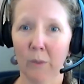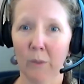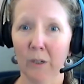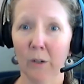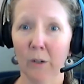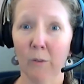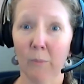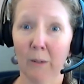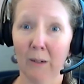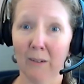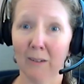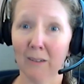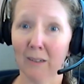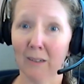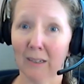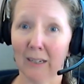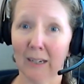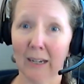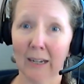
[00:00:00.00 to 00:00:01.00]
know about it
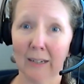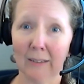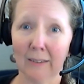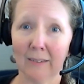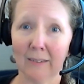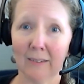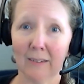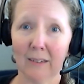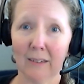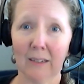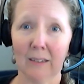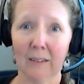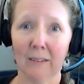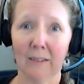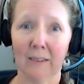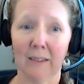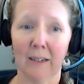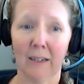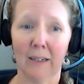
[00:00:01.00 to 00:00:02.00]
in cats
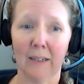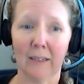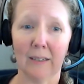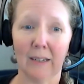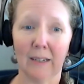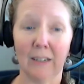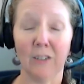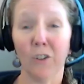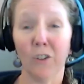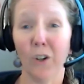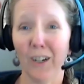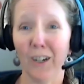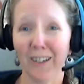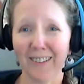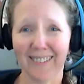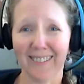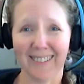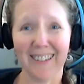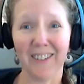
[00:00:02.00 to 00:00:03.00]
is that in
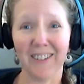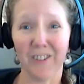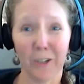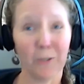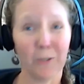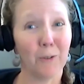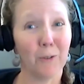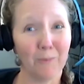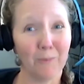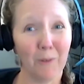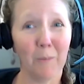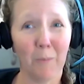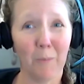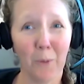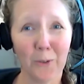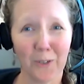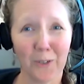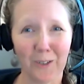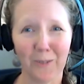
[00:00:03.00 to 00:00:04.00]
dogs and in general,
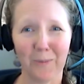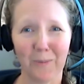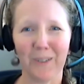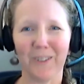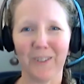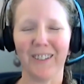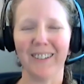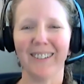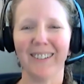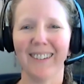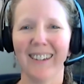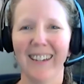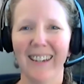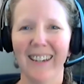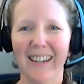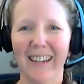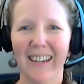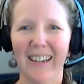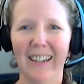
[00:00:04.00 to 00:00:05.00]
multi-species,
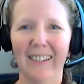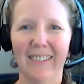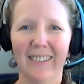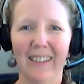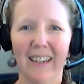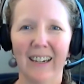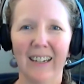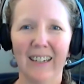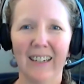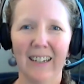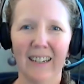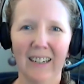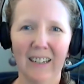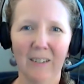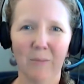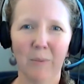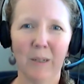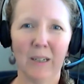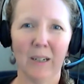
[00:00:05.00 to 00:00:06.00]
is that
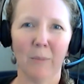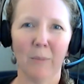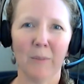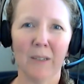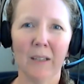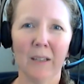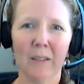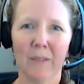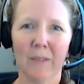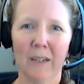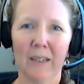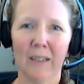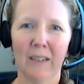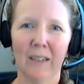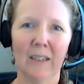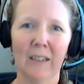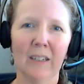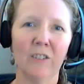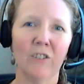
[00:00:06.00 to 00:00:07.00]
it becomes elevated
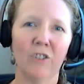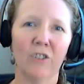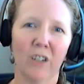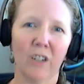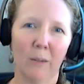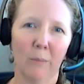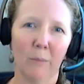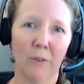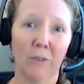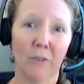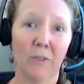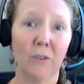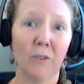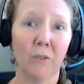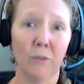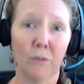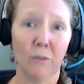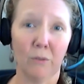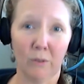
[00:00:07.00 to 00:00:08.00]
and its job is
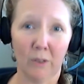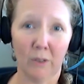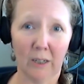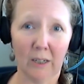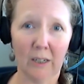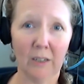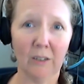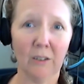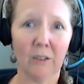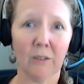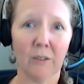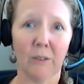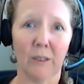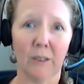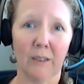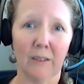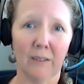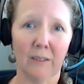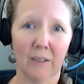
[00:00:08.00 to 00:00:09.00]
to
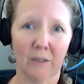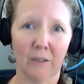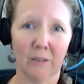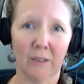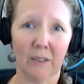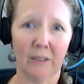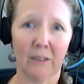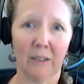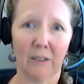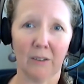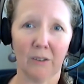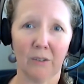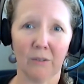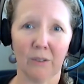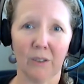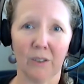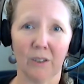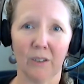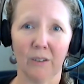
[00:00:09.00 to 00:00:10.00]
increase urinary
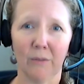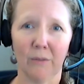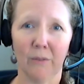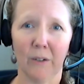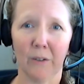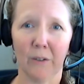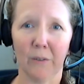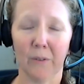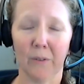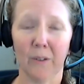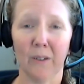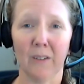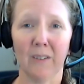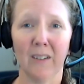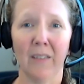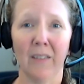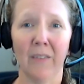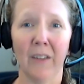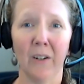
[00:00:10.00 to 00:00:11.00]
excretion of phosphorus
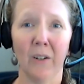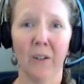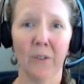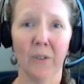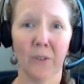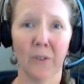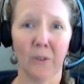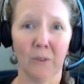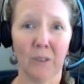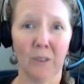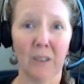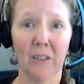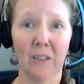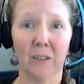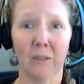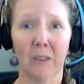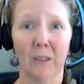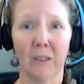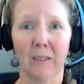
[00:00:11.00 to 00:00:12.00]
and then also
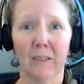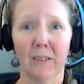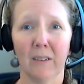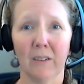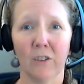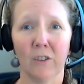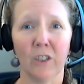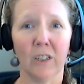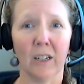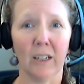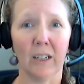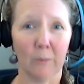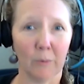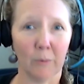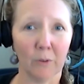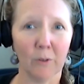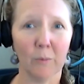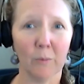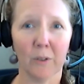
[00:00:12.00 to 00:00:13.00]
decrease GI
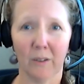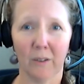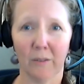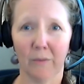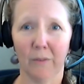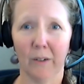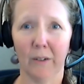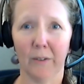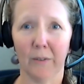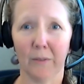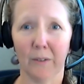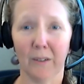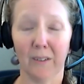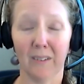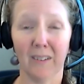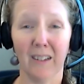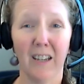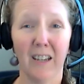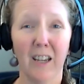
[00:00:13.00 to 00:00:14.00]
absorption of
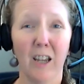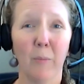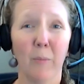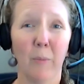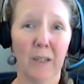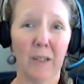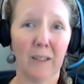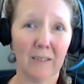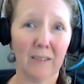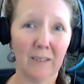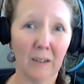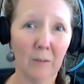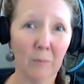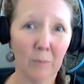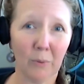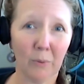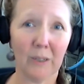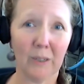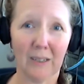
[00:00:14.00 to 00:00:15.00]
phosphorus. But at some
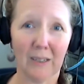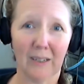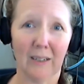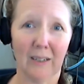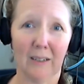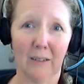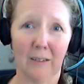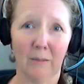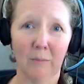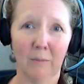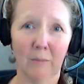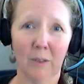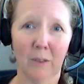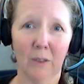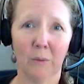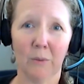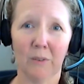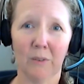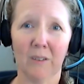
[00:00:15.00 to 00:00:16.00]
point in time,
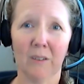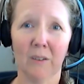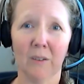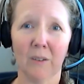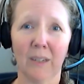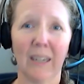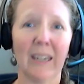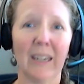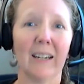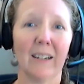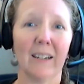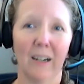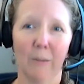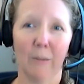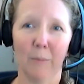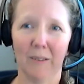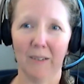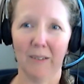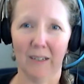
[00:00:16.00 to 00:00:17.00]
you still can't
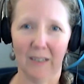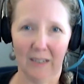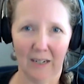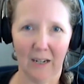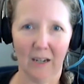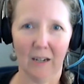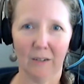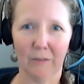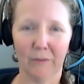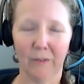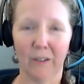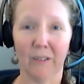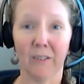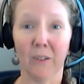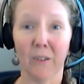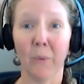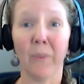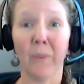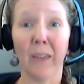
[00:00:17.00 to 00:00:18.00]
compensate enough. And
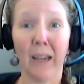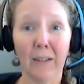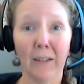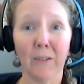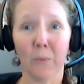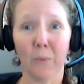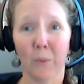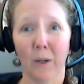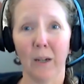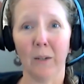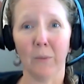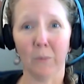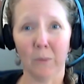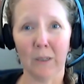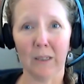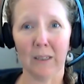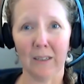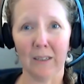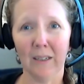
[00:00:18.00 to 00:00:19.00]
so that's why
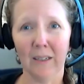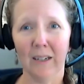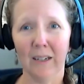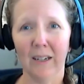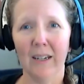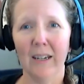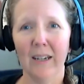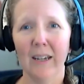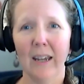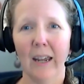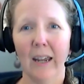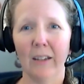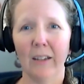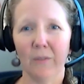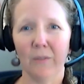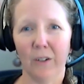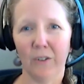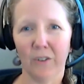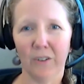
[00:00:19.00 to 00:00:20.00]
we,
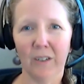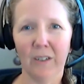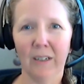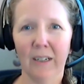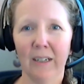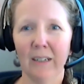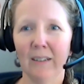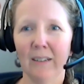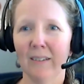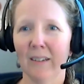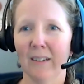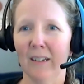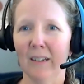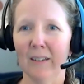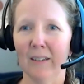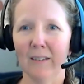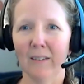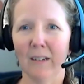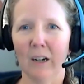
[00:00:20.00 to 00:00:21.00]
as veterinarians and
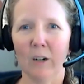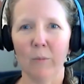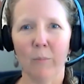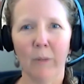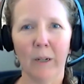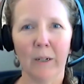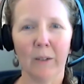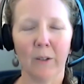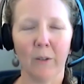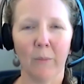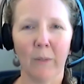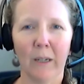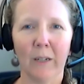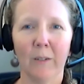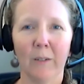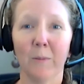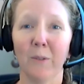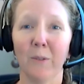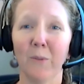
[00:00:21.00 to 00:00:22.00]
as our medical
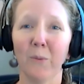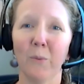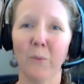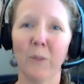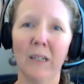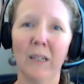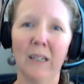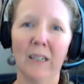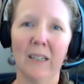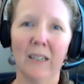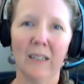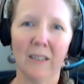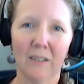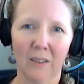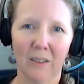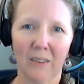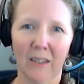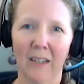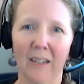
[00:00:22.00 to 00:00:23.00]
management, we need
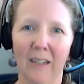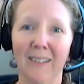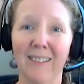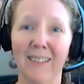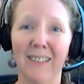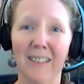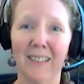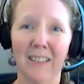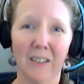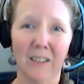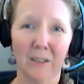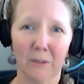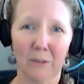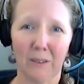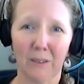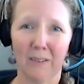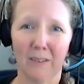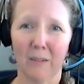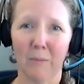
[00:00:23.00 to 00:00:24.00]
to then
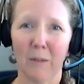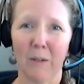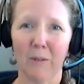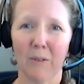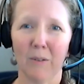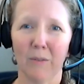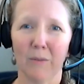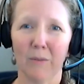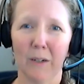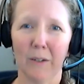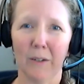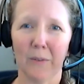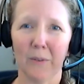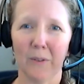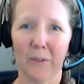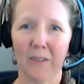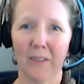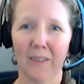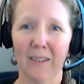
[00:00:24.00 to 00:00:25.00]
decrease the amount of
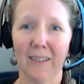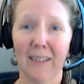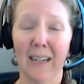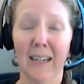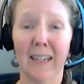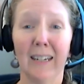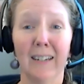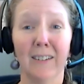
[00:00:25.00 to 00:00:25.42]
phosphorus in the diet